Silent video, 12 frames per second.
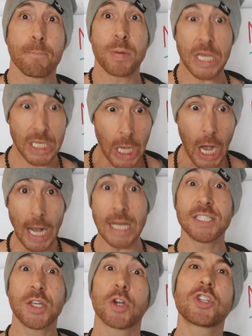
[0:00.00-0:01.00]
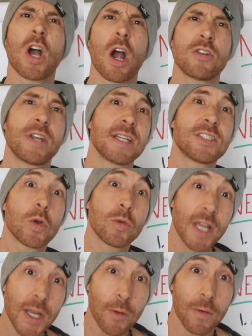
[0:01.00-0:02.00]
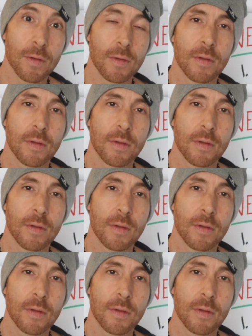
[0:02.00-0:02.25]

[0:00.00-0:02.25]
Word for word: because you're charging so little.